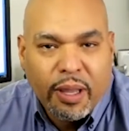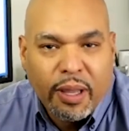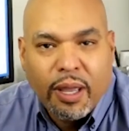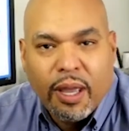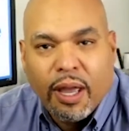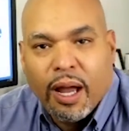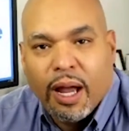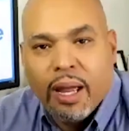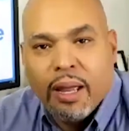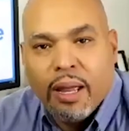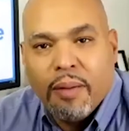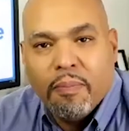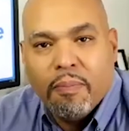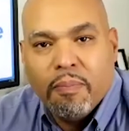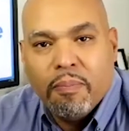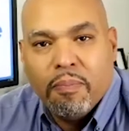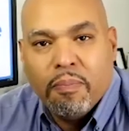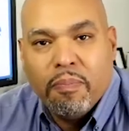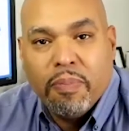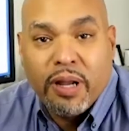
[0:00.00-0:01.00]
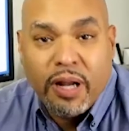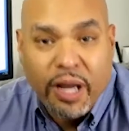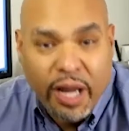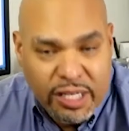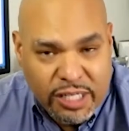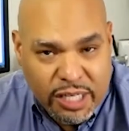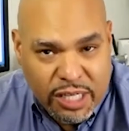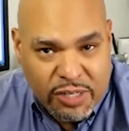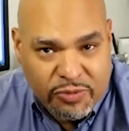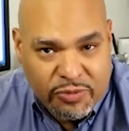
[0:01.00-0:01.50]
I've been a
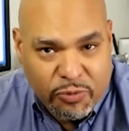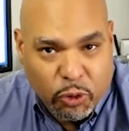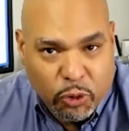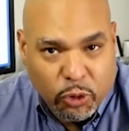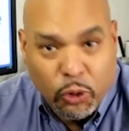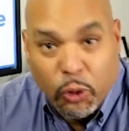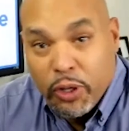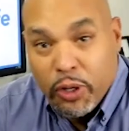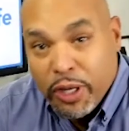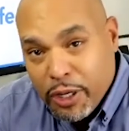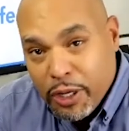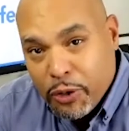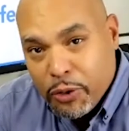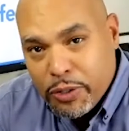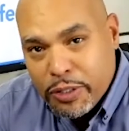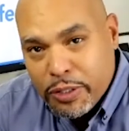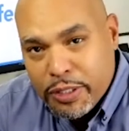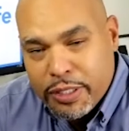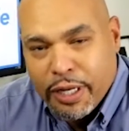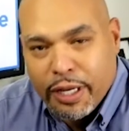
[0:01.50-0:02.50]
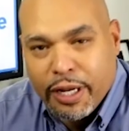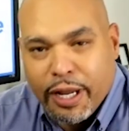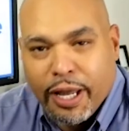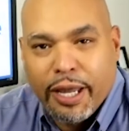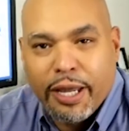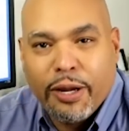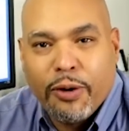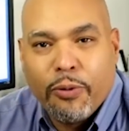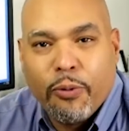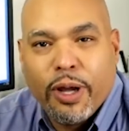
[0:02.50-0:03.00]
hygienist for 30 years, and I
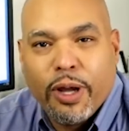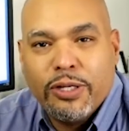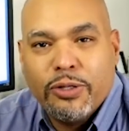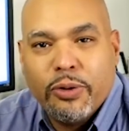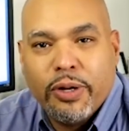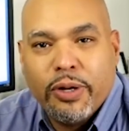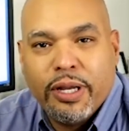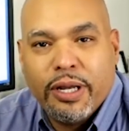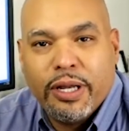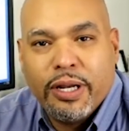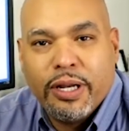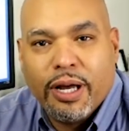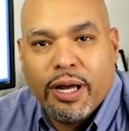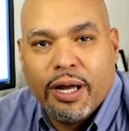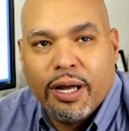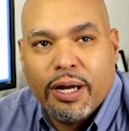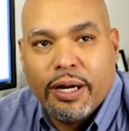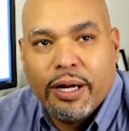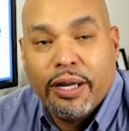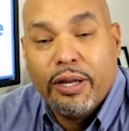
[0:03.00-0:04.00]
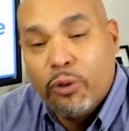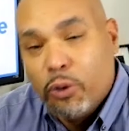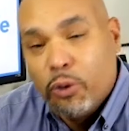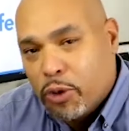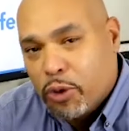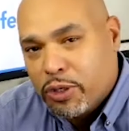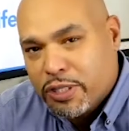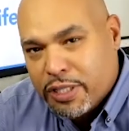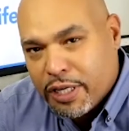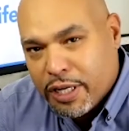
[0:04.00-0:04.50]
graduated in New York
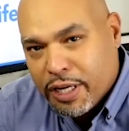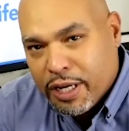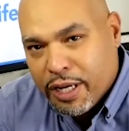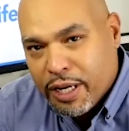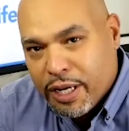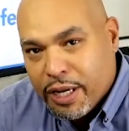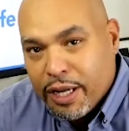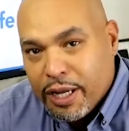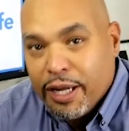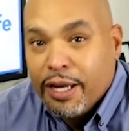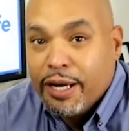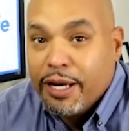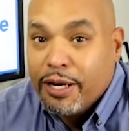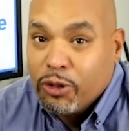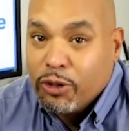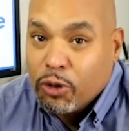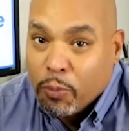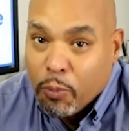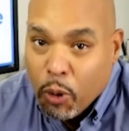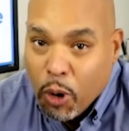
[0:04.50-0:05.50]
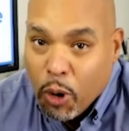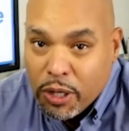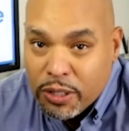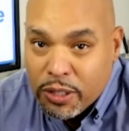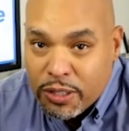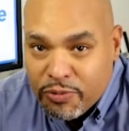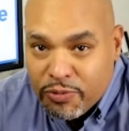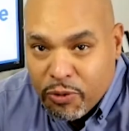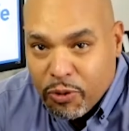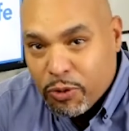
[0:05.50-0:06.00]
City in the Bronx,
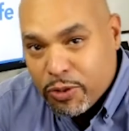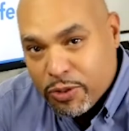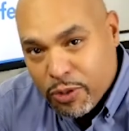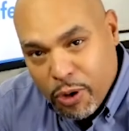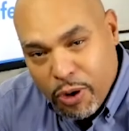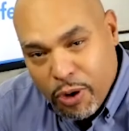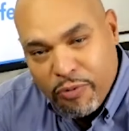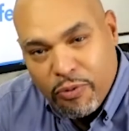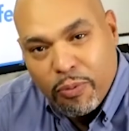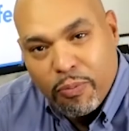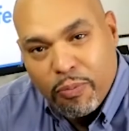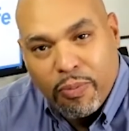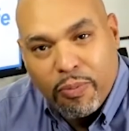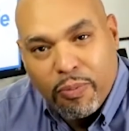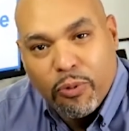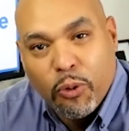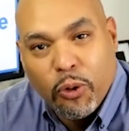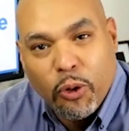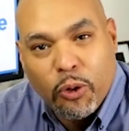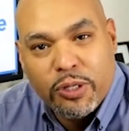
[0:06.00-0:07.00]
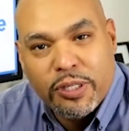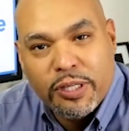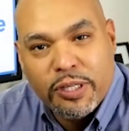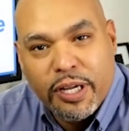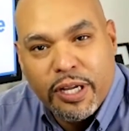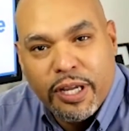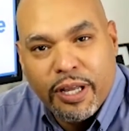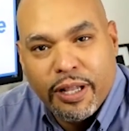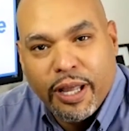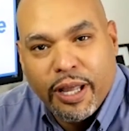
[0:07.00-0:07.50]
for those that are from New York City
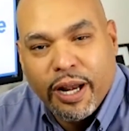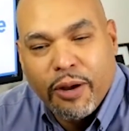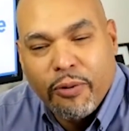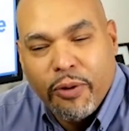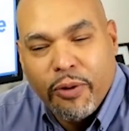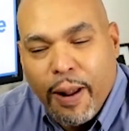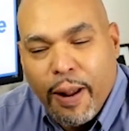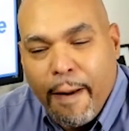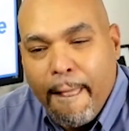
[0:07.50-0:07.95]
in that area.